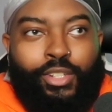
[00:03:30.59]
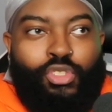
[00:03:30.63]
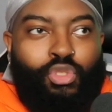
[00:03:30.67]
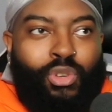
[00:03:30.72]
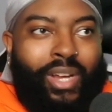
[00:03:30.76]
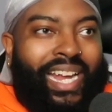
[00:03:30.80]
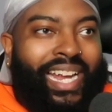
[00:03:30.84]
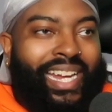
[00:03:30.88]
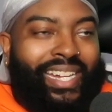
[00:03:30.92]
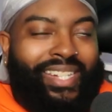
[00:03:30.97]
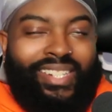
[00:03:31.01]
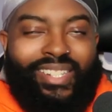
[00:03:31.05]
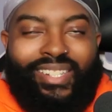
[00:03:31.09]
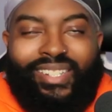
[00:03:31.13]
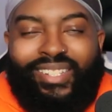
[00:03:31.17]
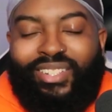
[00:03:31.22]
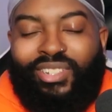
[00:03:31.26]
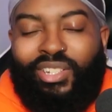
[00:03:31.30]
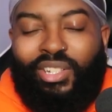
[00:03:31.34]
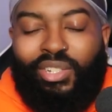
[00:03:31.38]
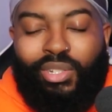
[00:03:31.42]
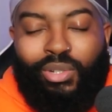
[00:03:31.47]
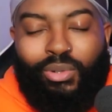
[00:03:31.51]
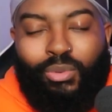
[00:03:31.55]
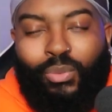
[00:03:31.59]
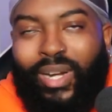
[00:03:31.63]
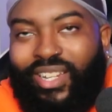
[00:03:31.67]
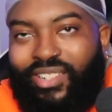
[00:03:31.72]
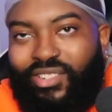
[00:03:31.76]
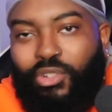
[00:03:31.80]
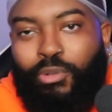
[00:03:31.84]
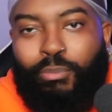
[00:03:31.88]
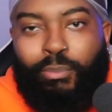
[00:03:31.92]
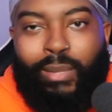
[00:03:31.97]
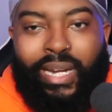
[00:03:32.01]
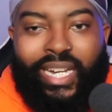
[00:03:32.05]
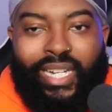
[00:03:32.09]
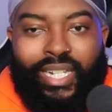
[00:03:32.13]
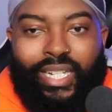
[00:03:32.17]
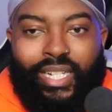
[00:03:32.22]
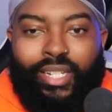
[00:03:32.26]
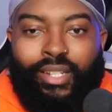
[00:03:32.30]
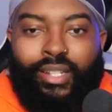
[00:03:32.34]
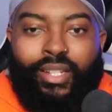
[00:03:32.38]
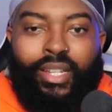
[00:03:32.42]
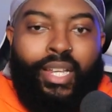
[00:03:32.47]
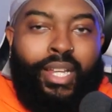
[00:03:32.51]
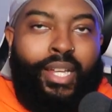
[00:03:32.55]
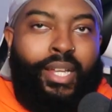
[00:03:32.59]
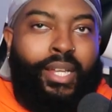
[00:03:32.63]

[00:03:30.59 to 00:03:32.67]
drag this to WrestleMania,